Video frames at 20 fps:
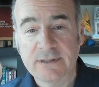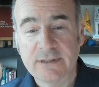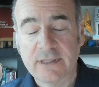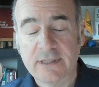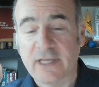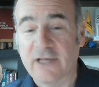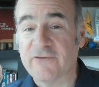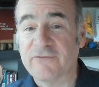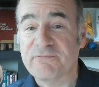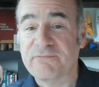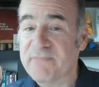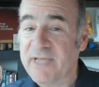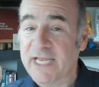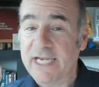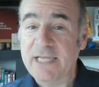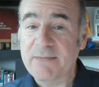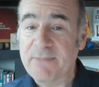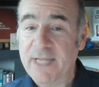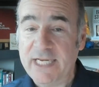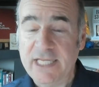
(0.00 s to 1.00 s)
of
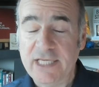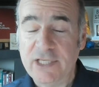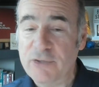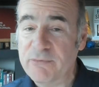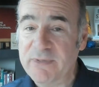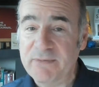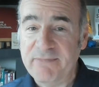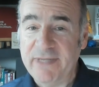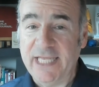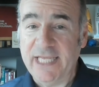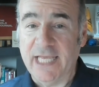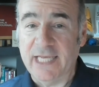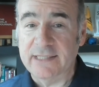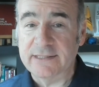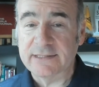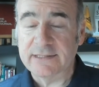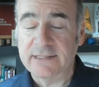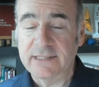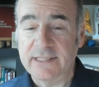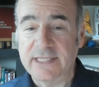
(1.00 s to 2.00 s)
many, many human
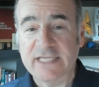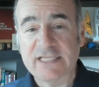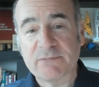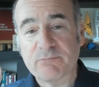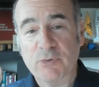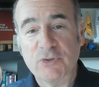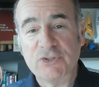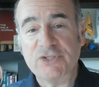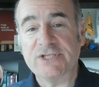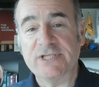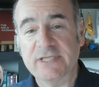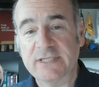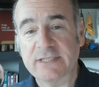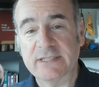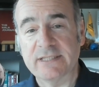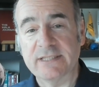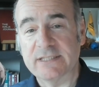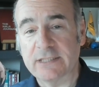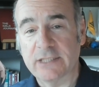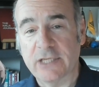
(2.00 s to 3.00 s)
beings is pushed into
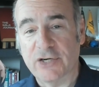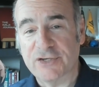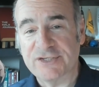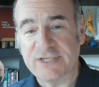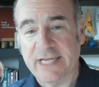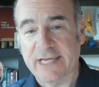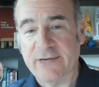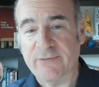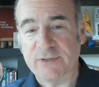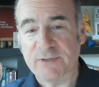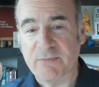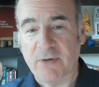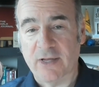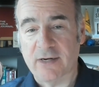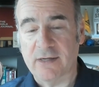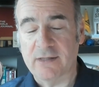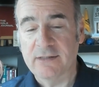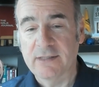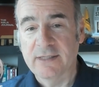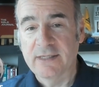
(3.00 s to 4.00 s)
this large language
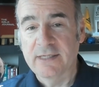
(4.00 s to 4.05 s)
model.